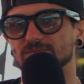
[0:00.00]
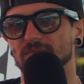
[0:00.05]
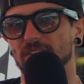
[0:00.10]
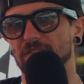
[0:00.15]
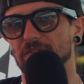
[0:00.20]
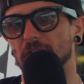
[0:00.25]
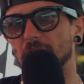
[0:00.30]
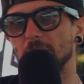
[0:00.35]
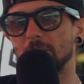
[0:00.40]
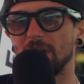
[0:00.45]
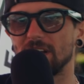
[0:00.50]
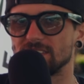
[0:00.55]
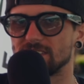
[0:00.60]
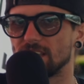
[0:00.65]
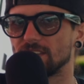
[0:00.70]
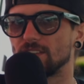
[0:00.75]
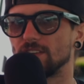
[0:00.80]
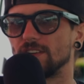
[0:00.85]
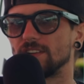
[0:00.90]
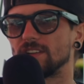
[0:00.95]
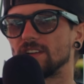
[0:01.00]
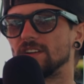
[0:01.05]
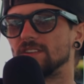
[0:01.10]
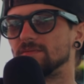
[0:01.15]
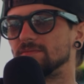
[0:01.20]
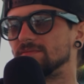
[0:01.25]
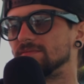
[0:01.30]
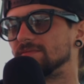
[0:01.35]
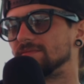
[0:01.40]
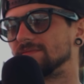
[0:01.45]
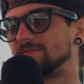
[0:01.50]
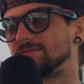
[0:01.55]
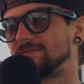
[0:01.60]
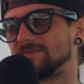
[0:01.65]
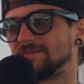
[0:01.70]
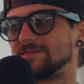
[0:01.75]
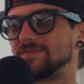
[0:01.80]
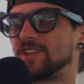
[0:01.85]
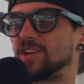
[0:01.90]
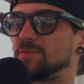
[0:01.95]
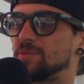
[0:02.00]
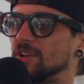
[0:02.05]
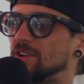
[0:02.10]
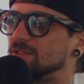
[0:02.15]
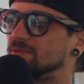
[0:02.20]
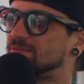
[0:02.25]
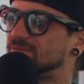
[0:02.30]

if anybody's got the hookup, let them know.